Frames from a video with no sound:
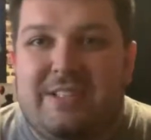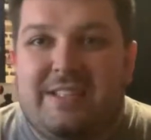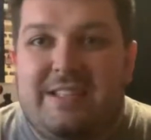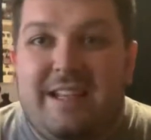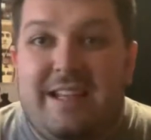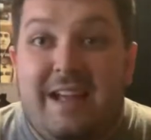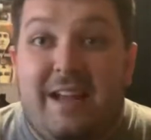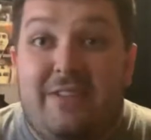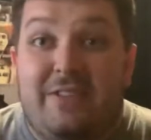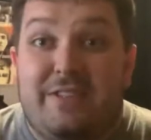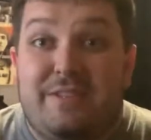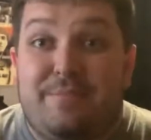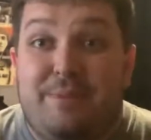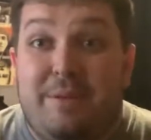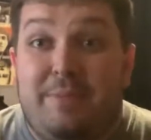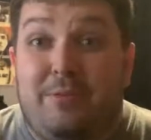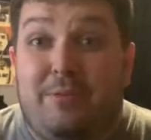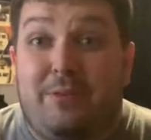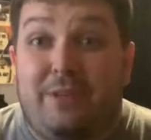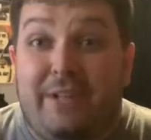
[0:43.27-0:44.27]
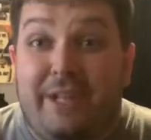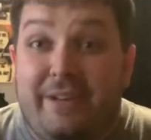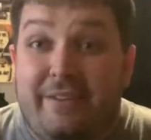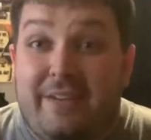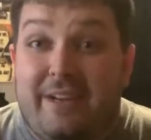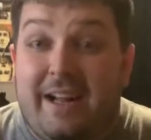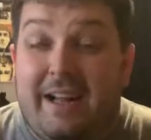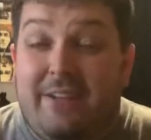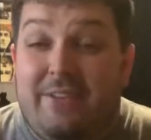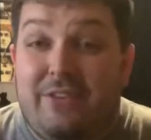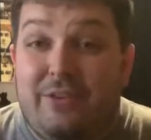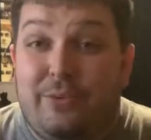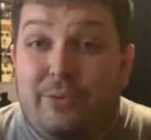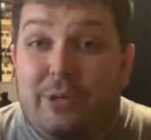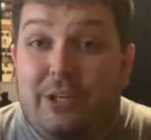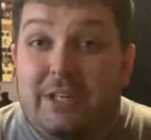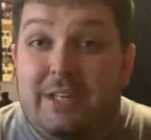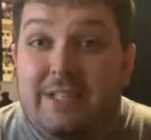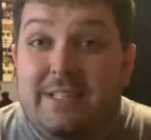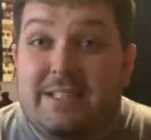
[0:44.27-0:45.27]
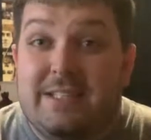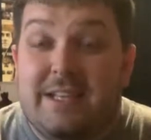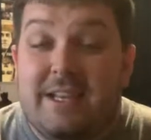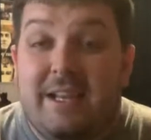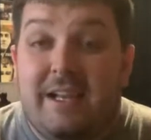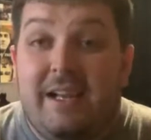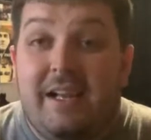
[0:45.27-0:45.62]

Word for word: see how these people are living out in the woods.